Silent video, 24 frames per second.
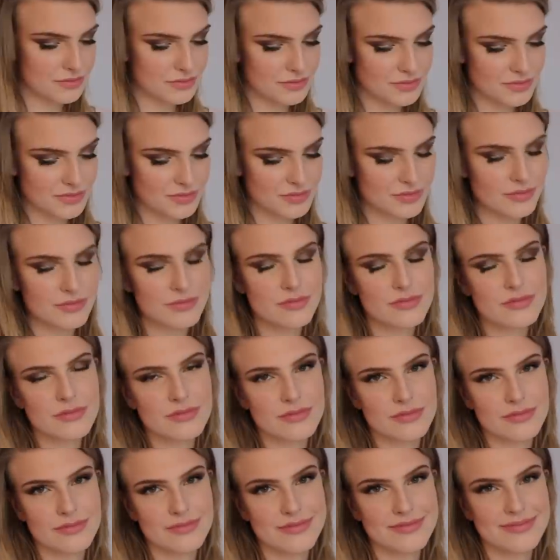
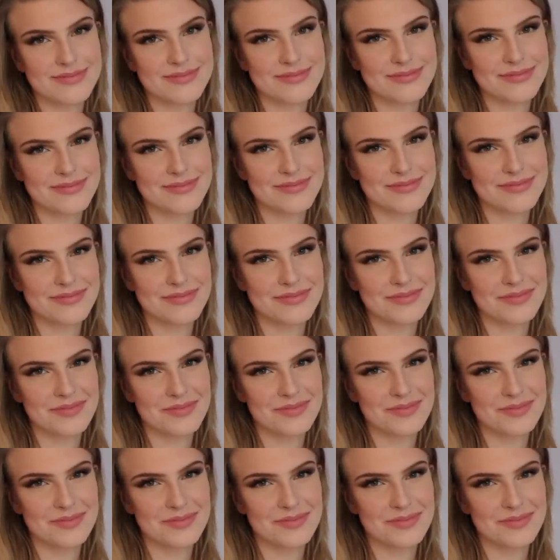Nobody speaks.